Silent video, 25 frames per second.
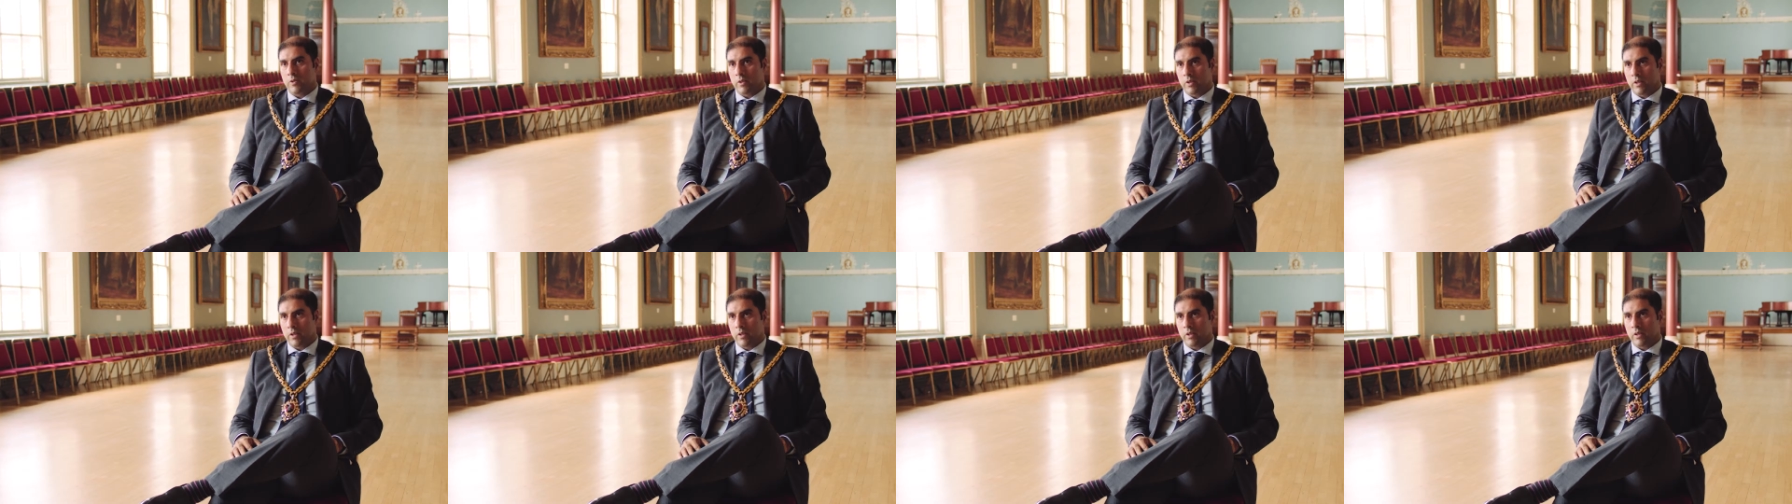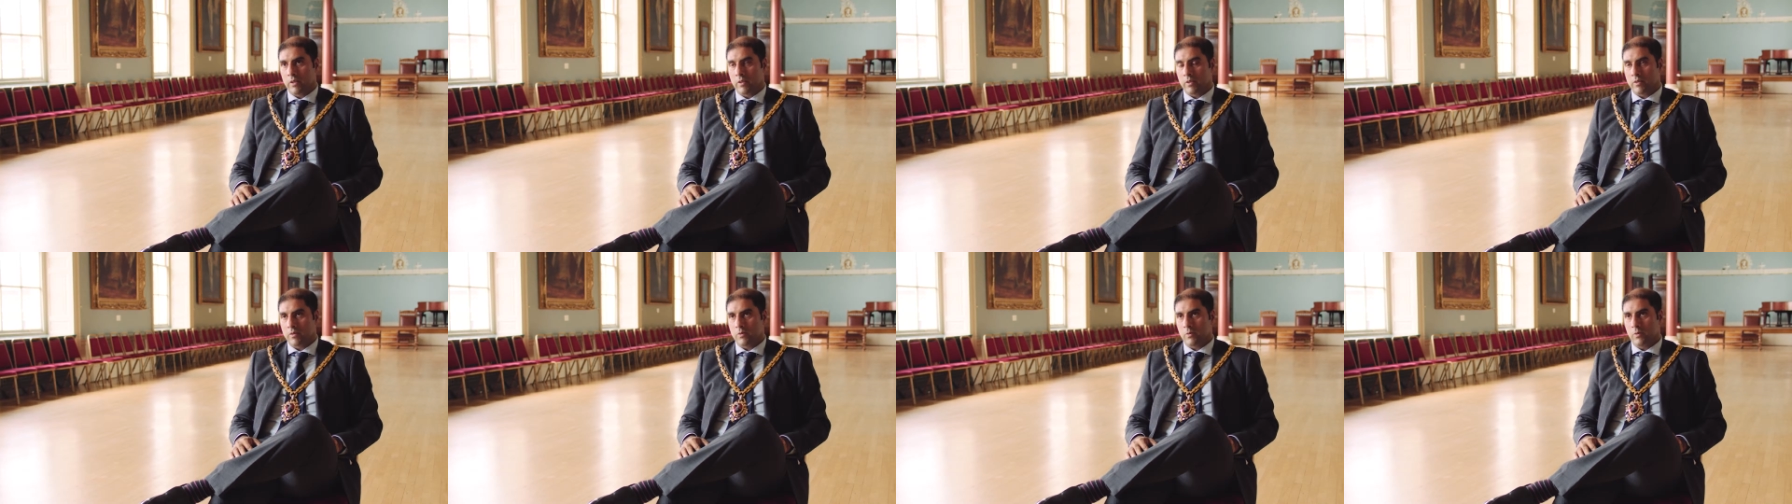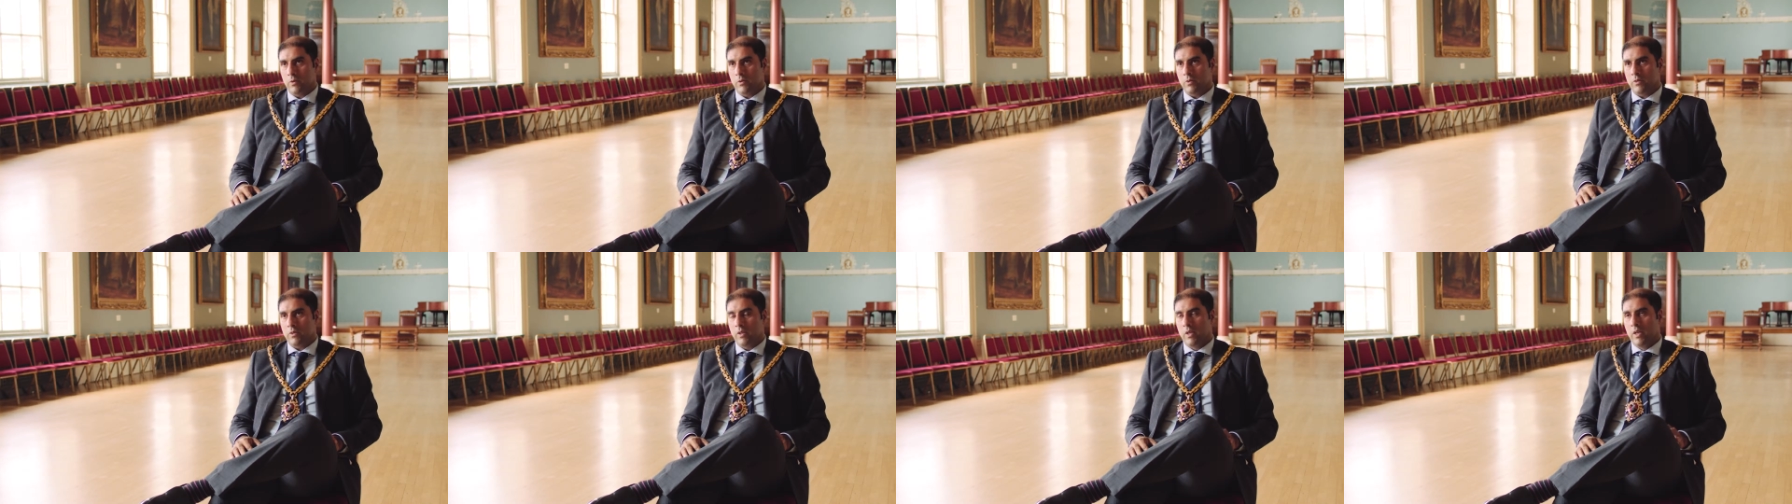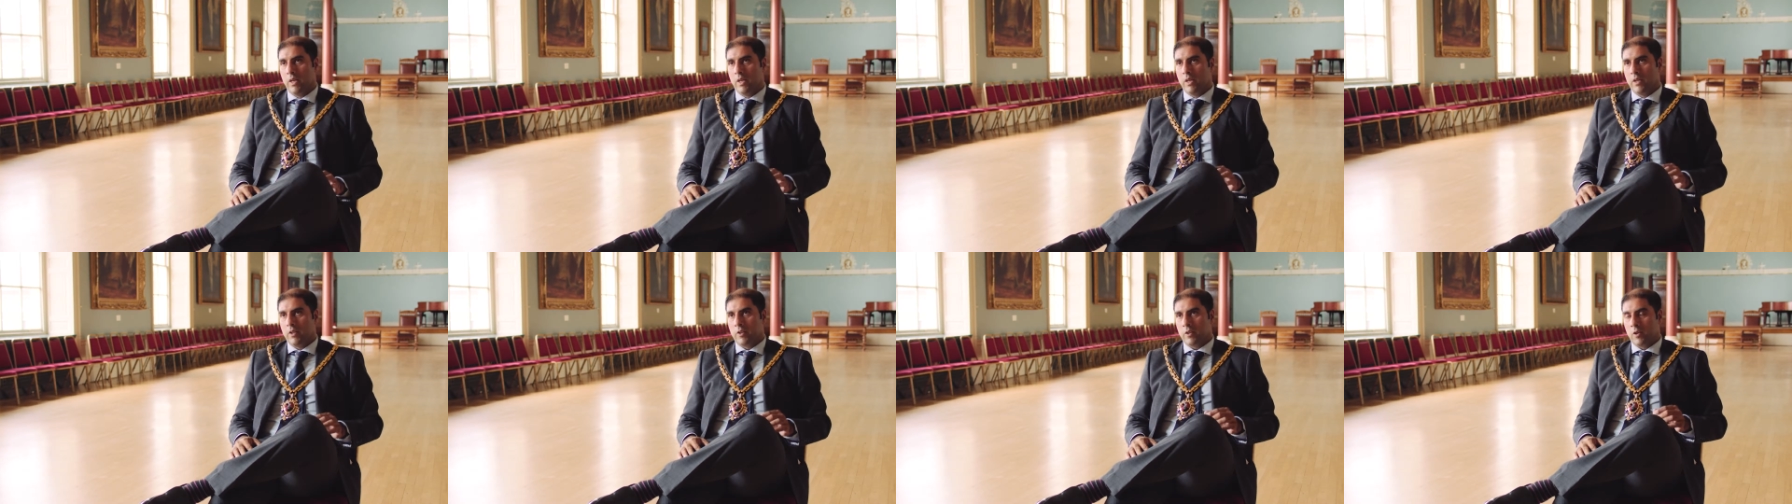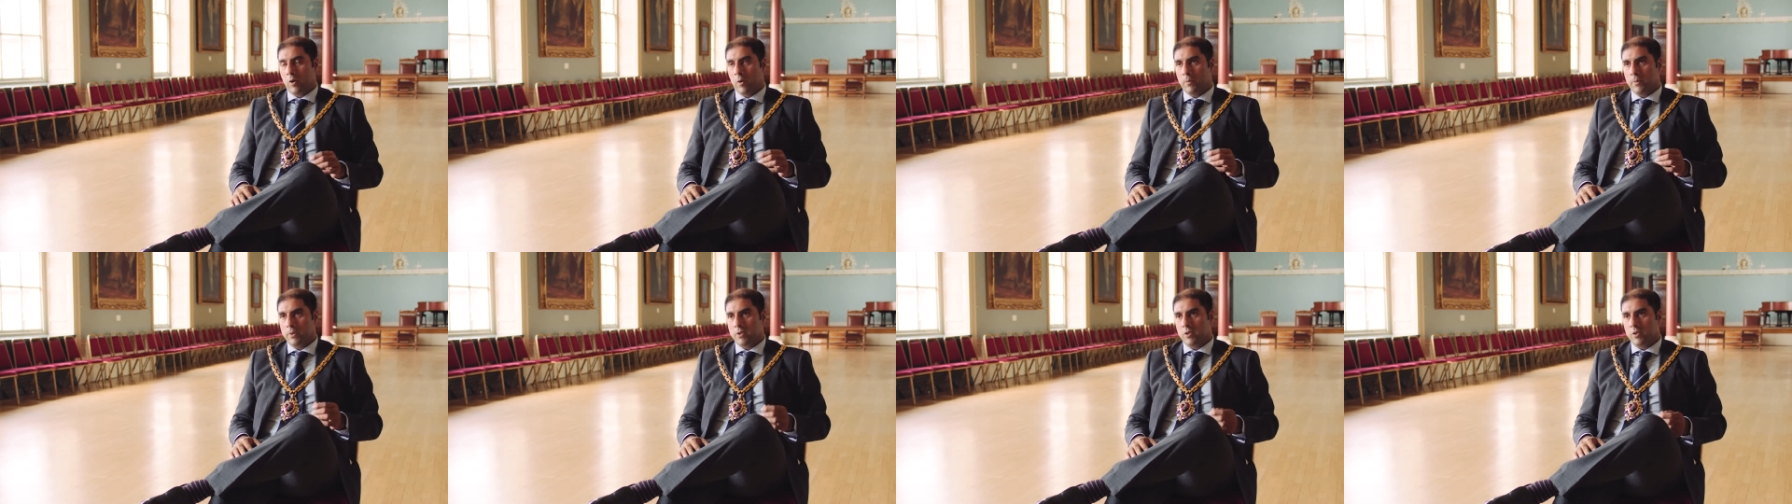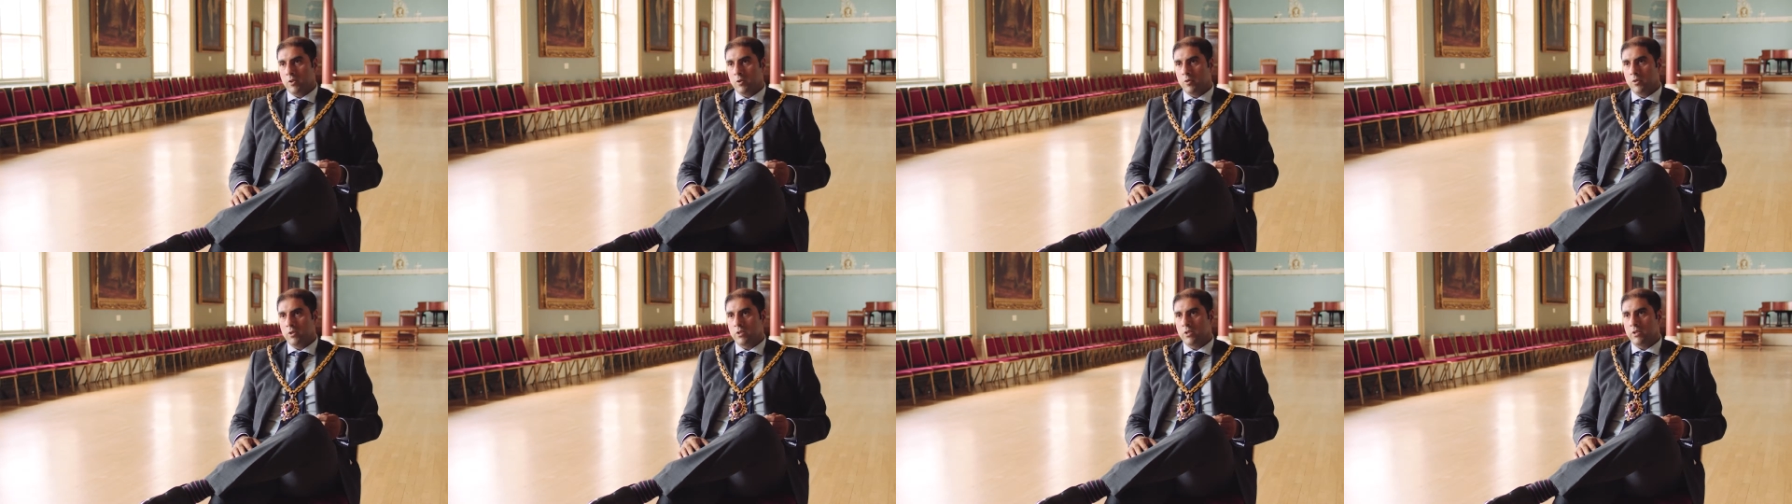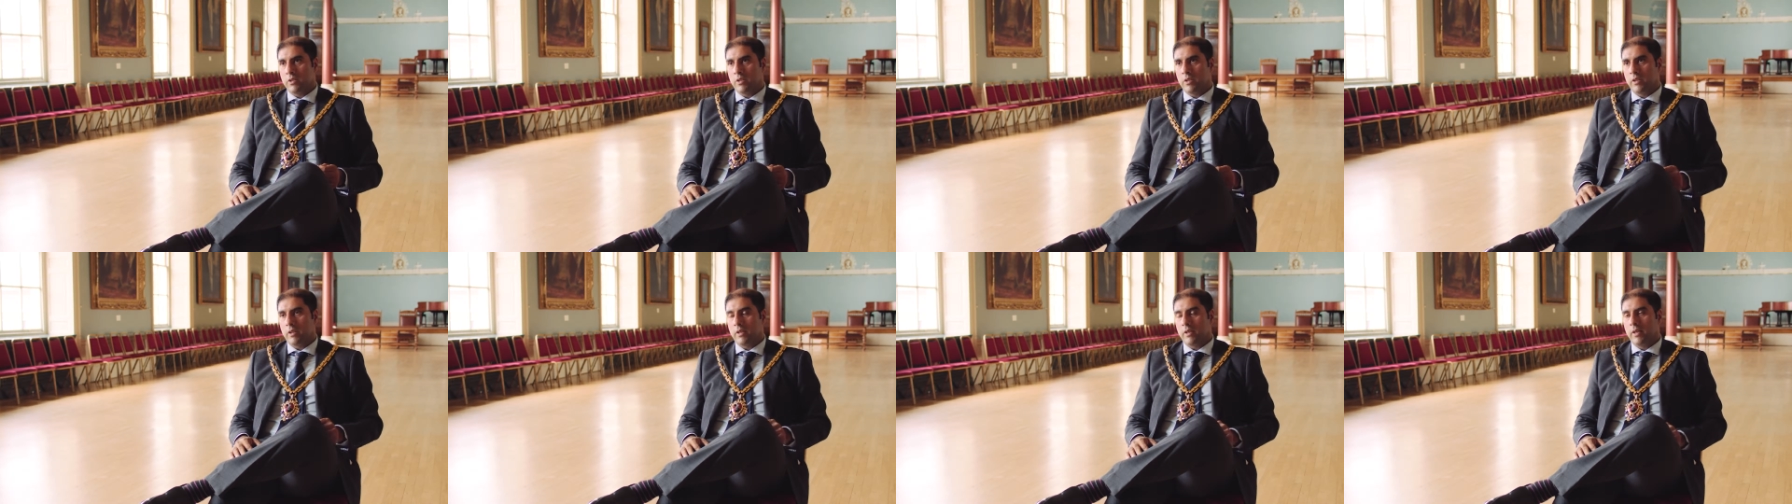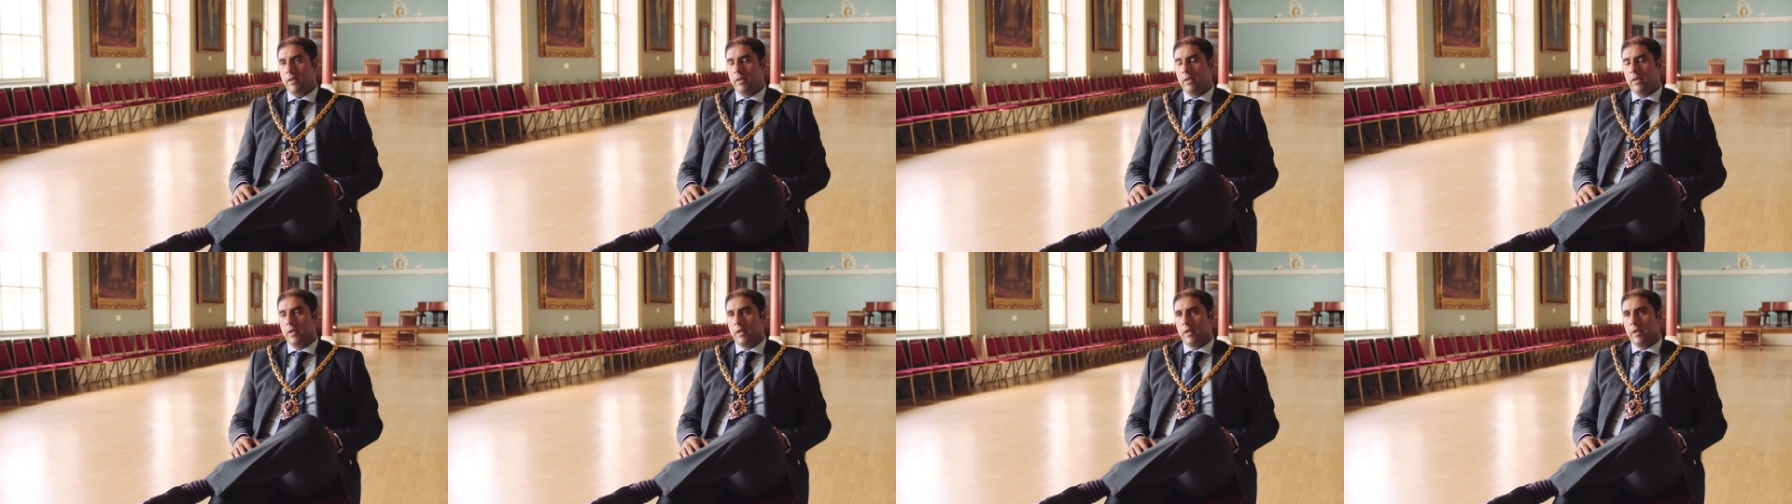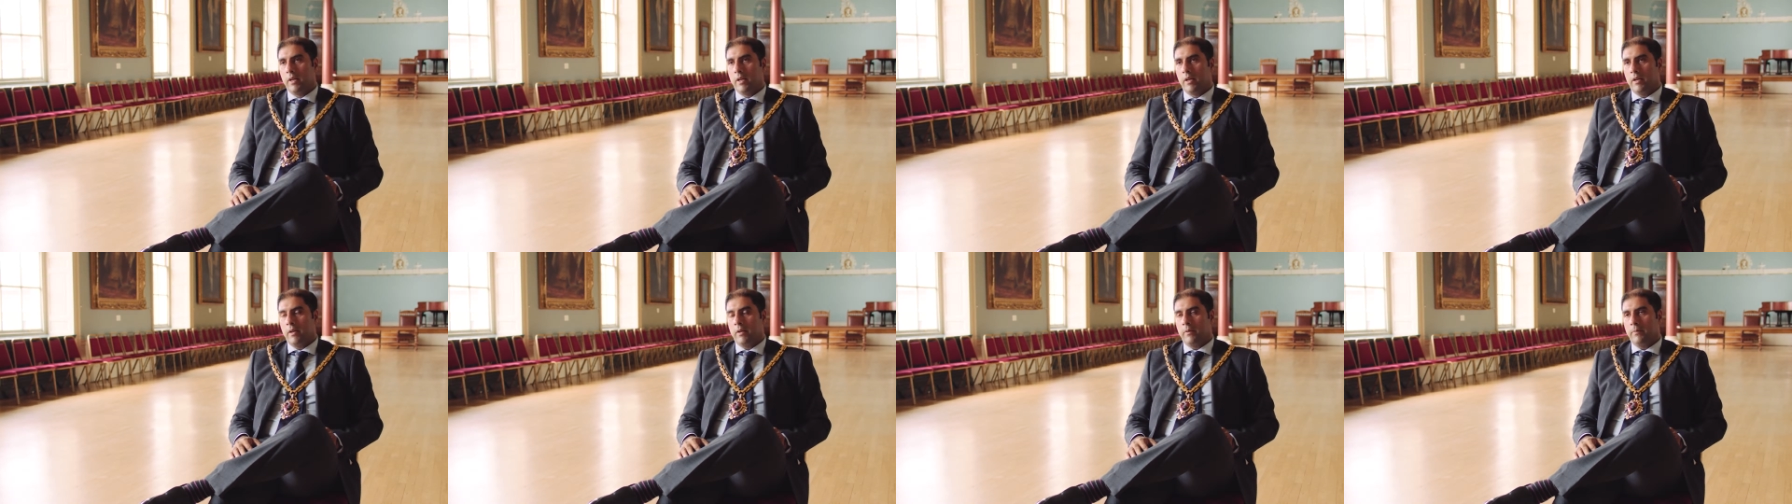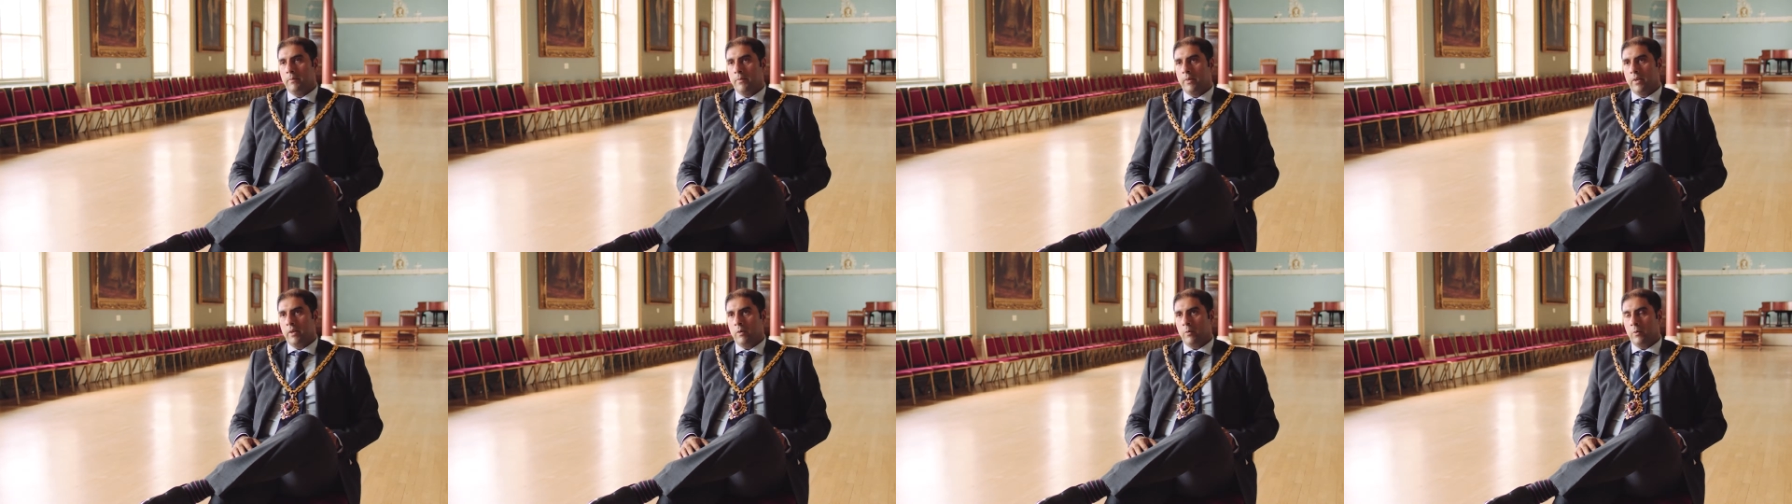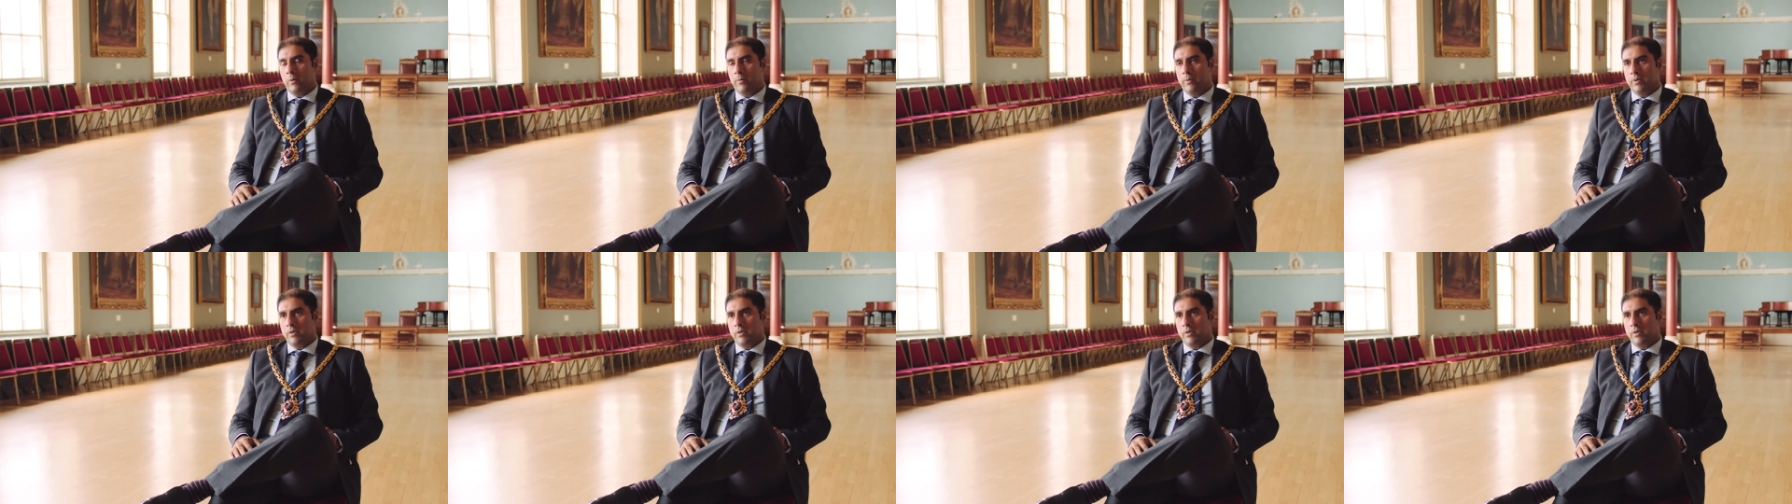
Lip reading: to King's was the opportunity that were